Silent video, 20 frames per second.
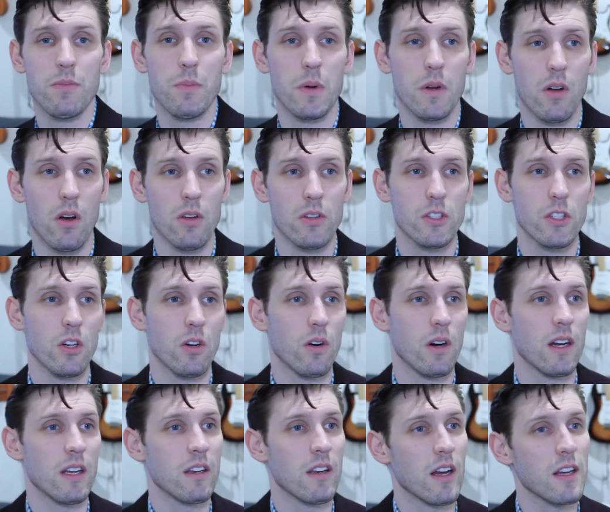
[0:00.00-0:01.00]
but also
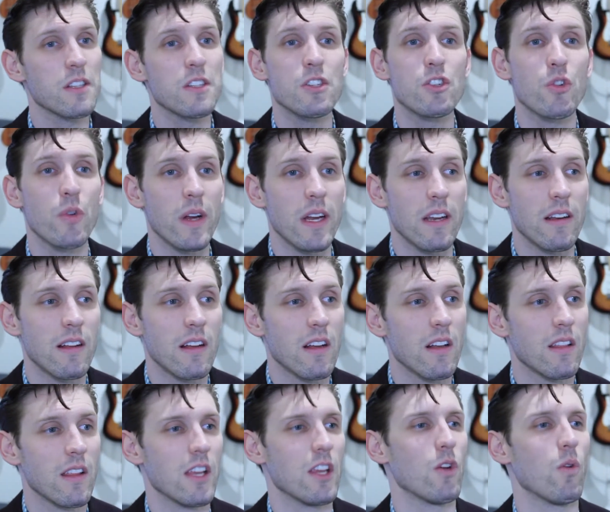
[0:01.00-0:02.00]
a nice treat
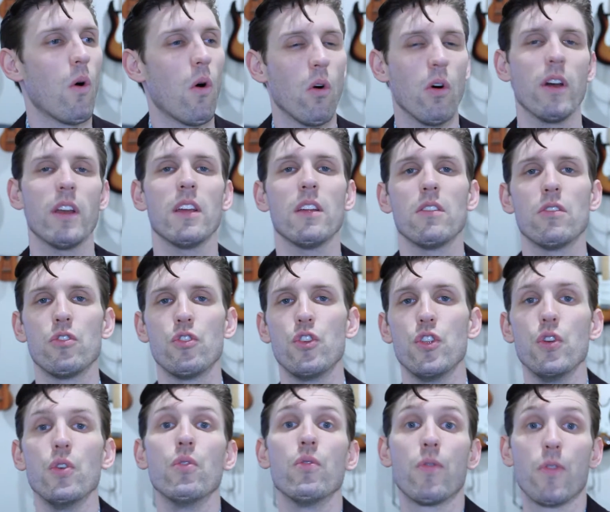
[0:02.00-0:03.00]
that you only
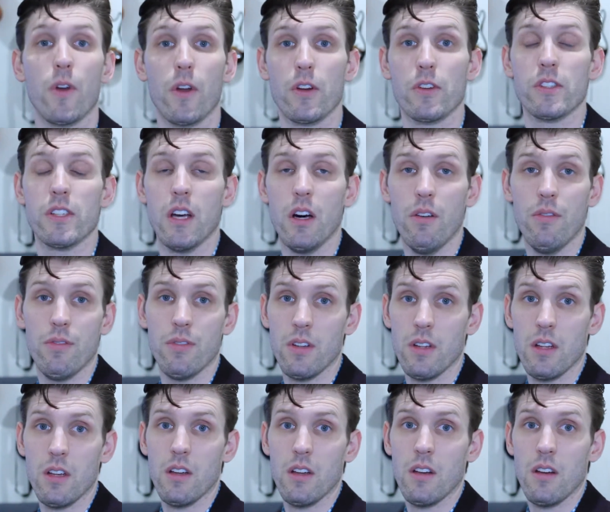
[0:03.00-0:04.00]
do for yourself
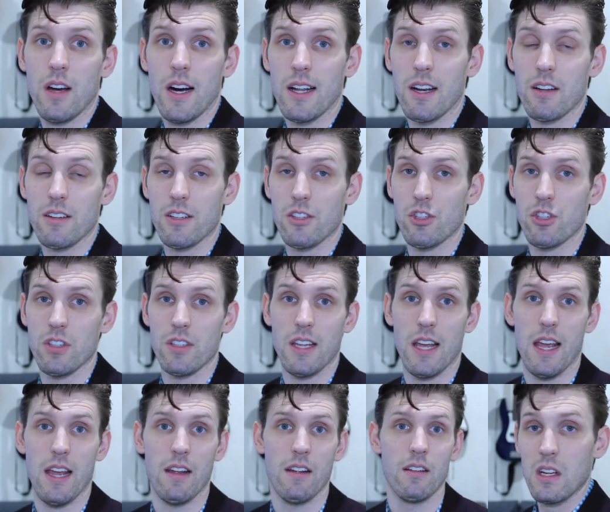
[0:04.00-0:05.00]
on audition
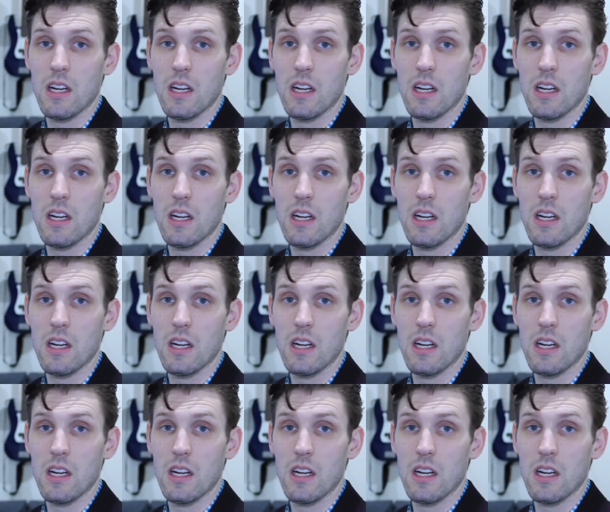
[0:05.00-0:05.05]
day.